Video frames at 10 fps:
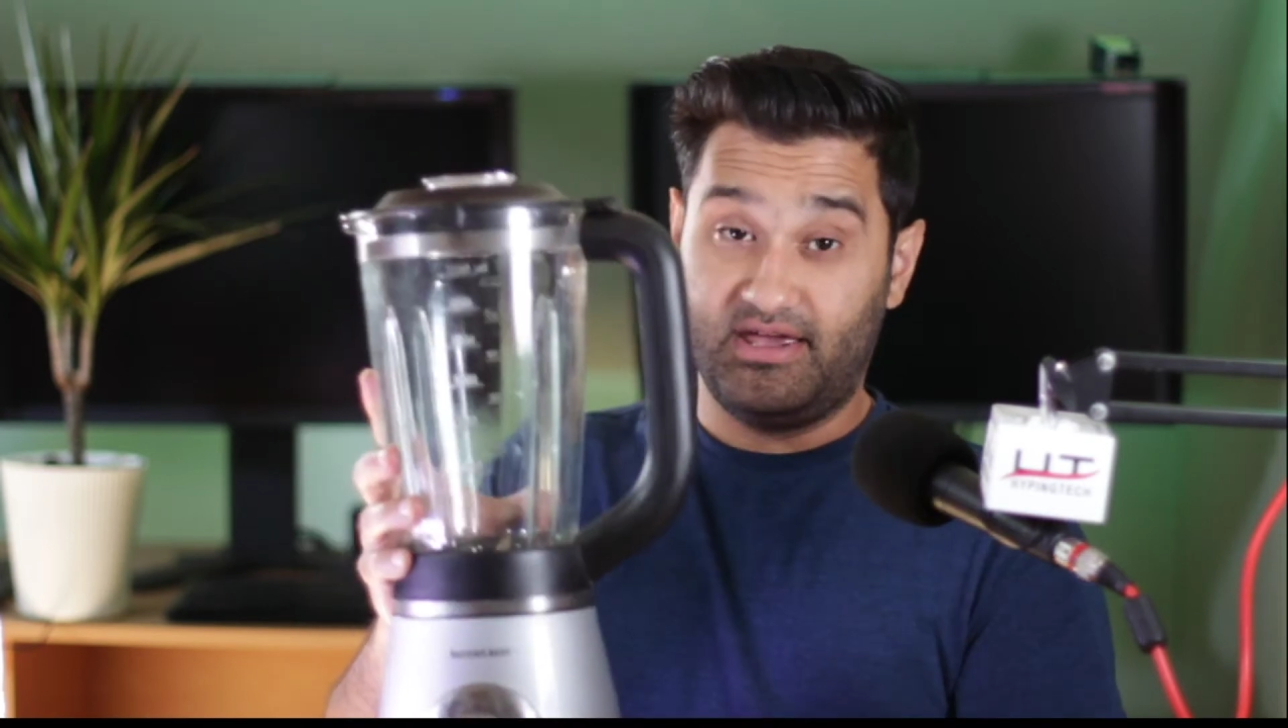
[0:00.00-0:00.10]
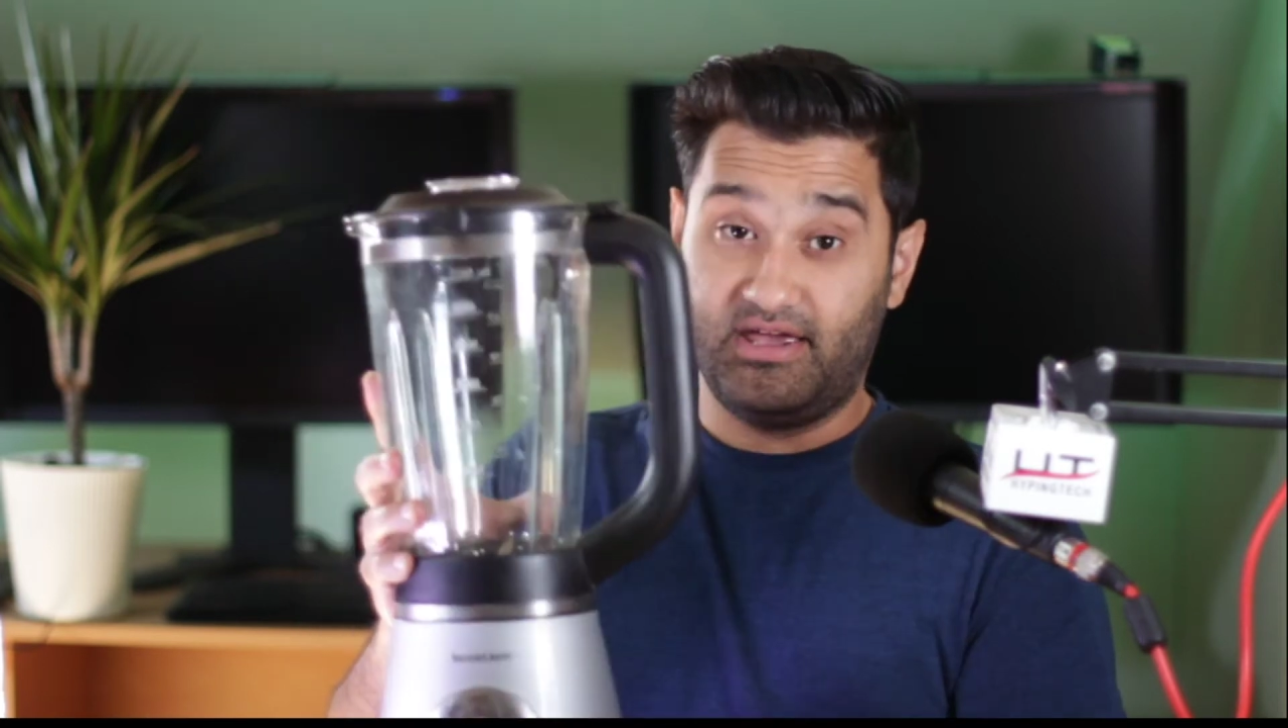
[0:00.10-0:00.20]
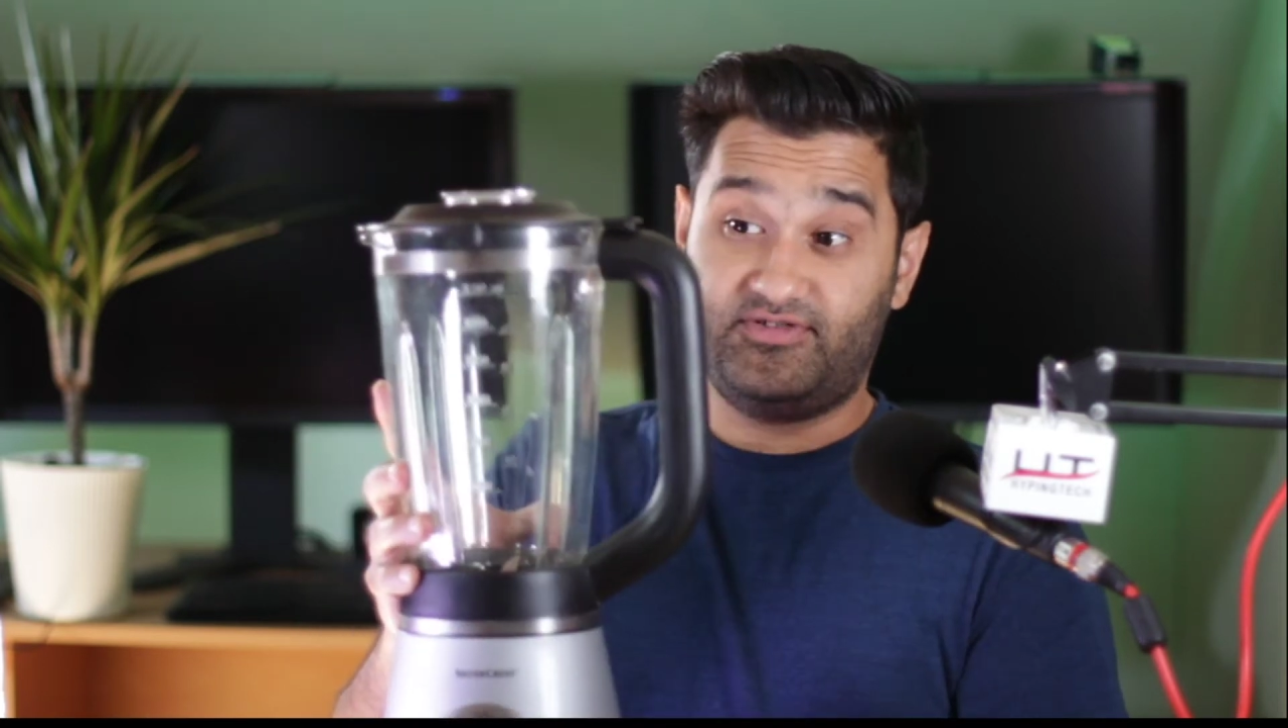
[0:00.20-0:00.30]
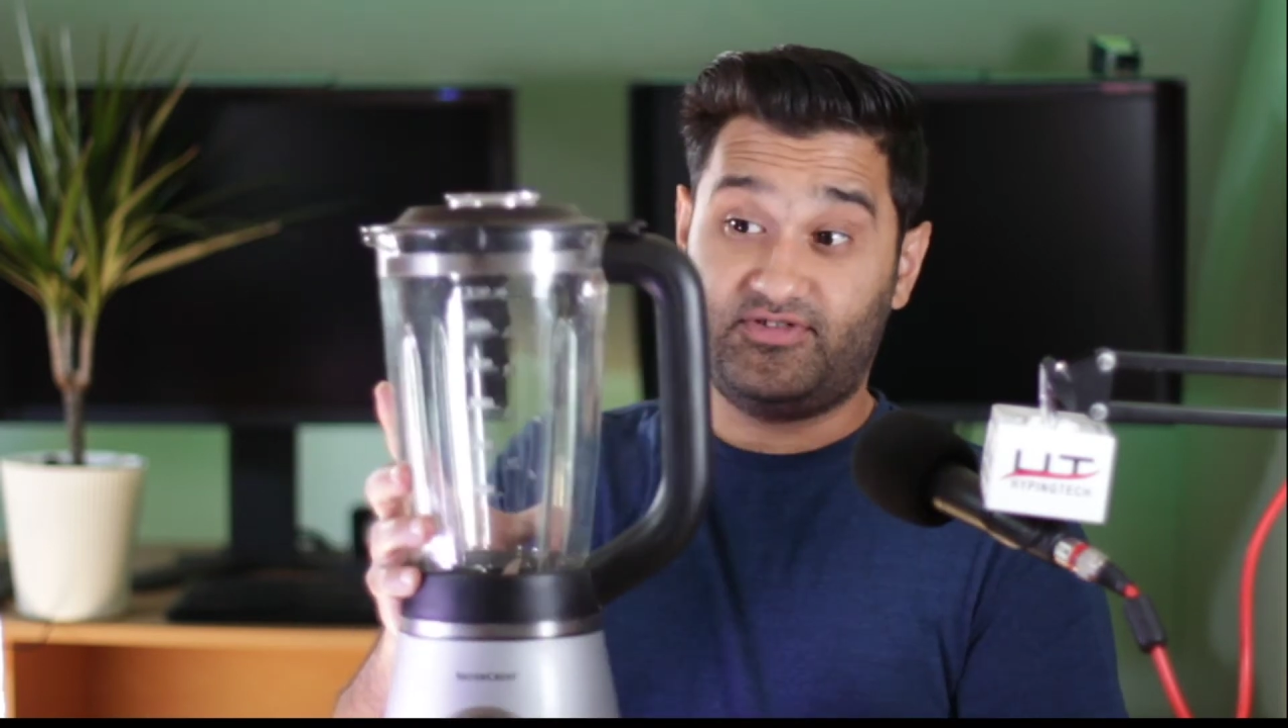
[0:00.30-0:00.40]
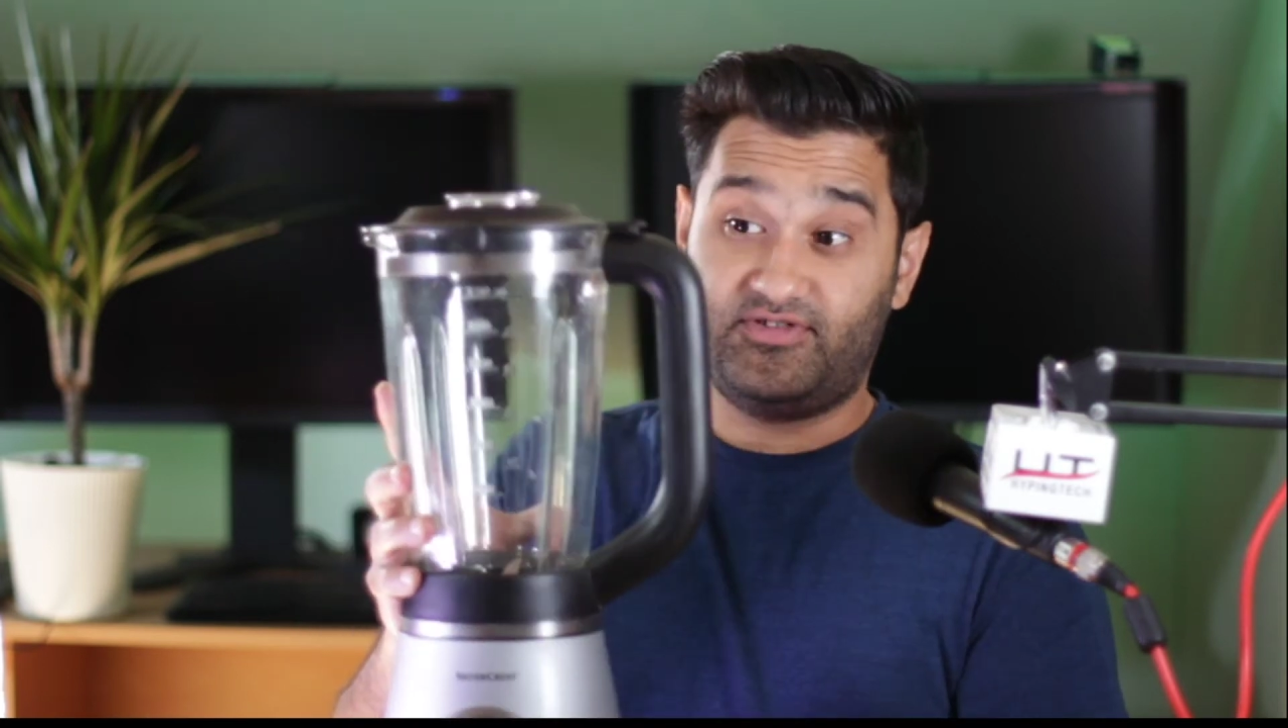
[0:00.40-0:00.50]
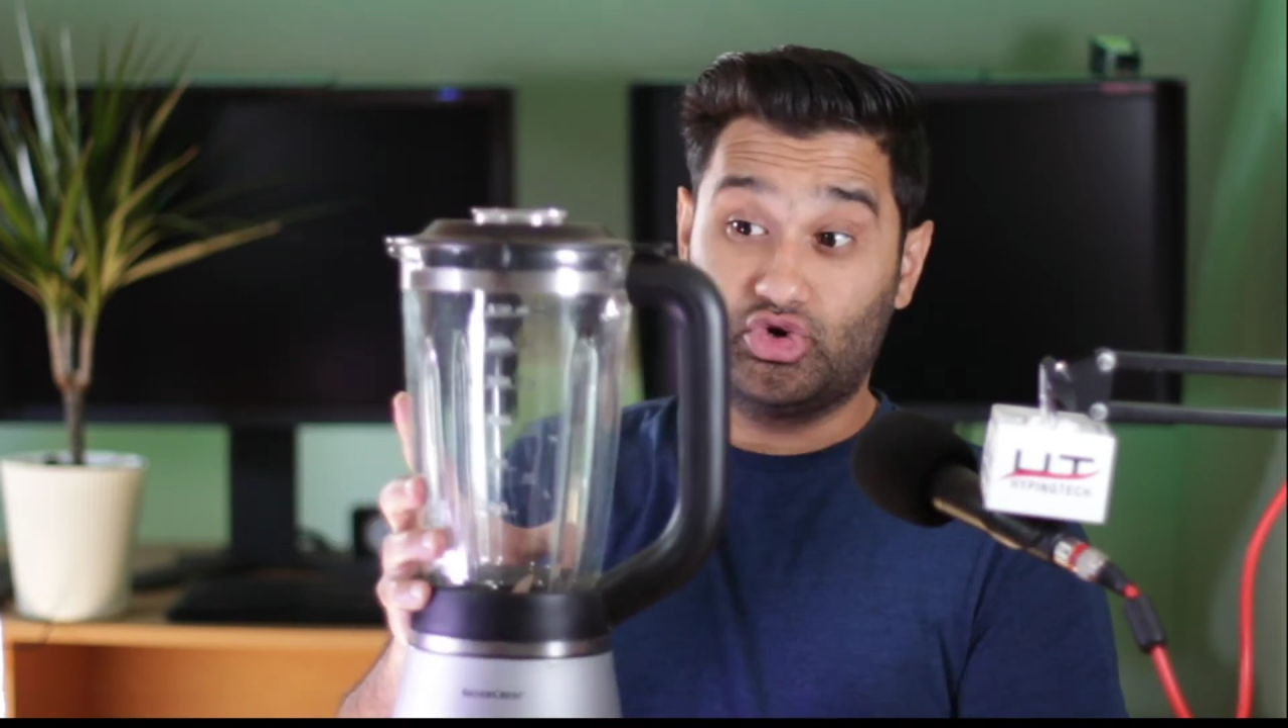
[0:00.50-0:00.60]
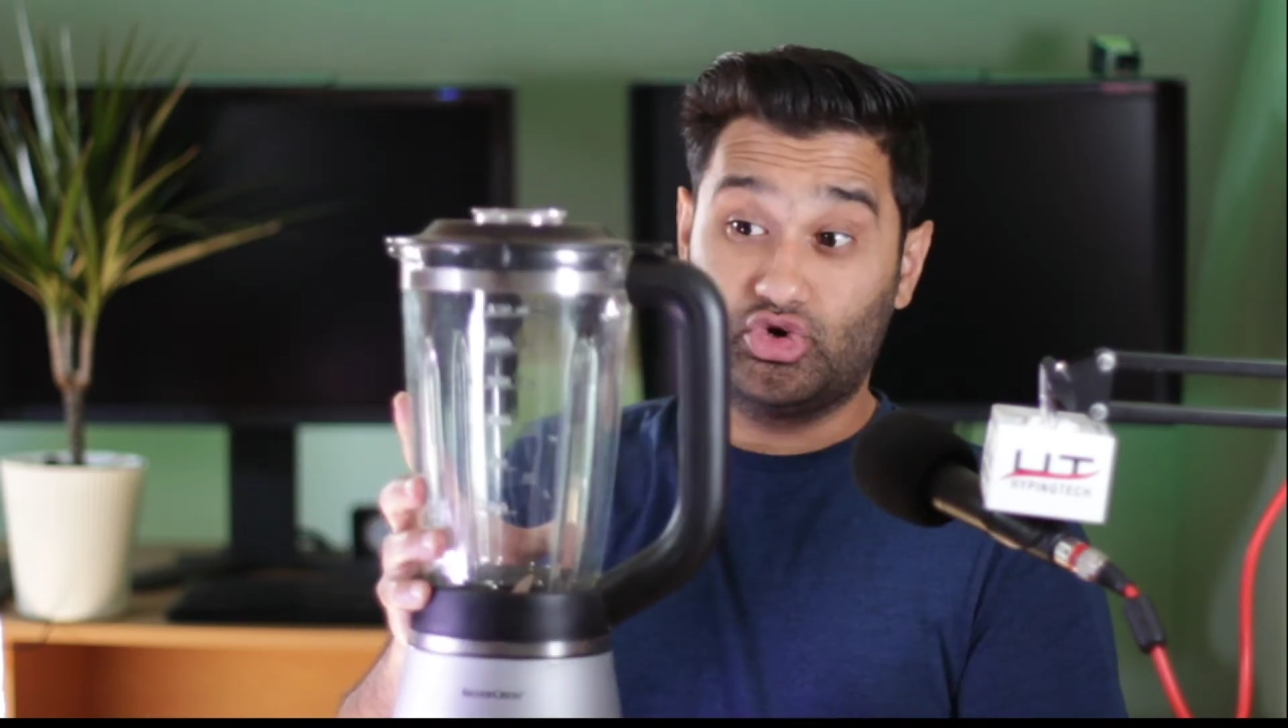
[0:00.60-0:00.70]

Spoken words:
is a